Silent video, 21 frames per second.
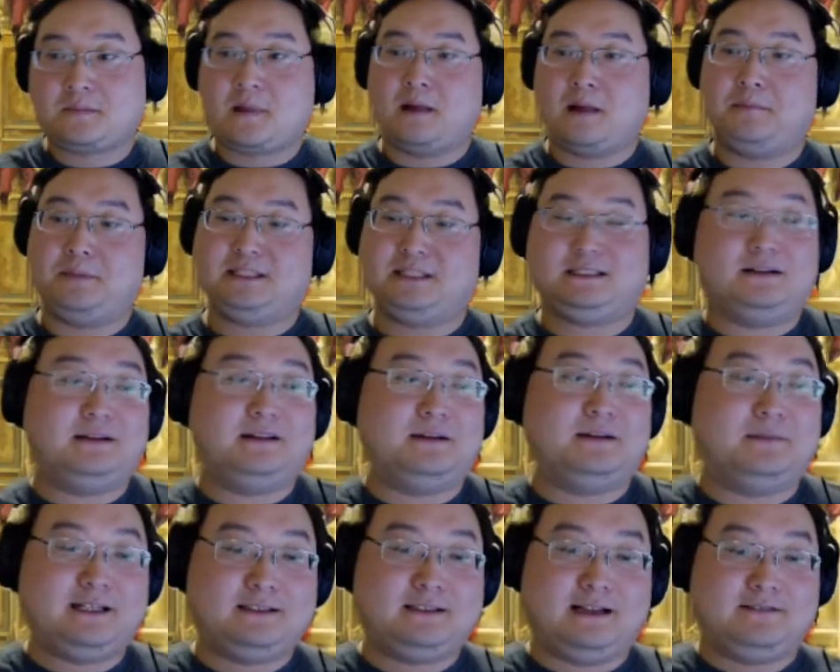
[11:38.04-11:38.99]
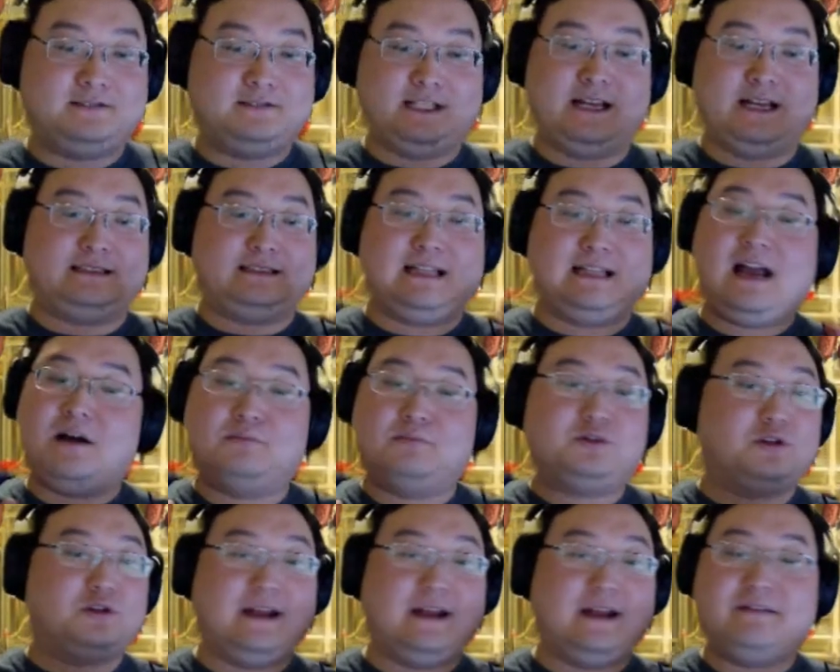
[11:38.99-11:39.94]
But suddenly my life changed. Now I'm
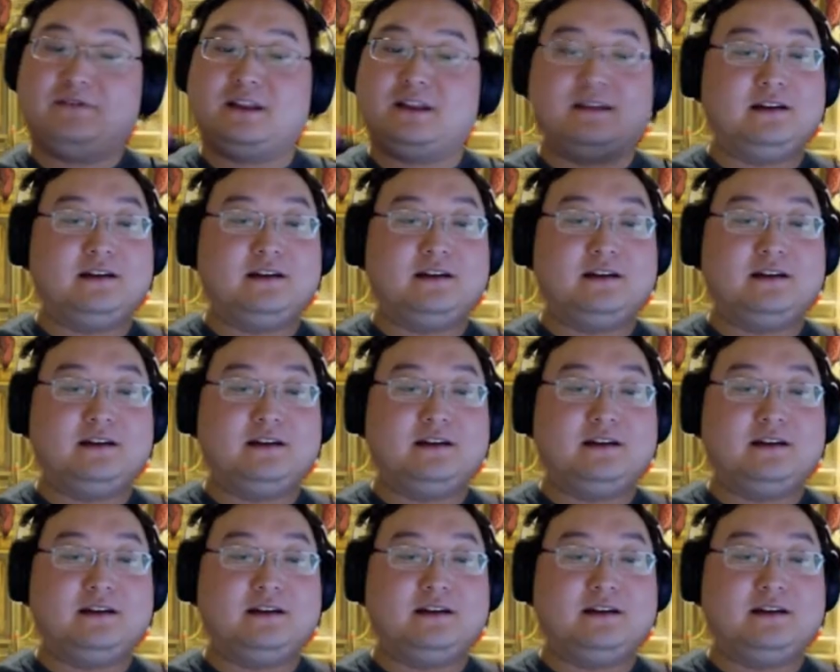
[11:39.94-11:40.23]
doing everything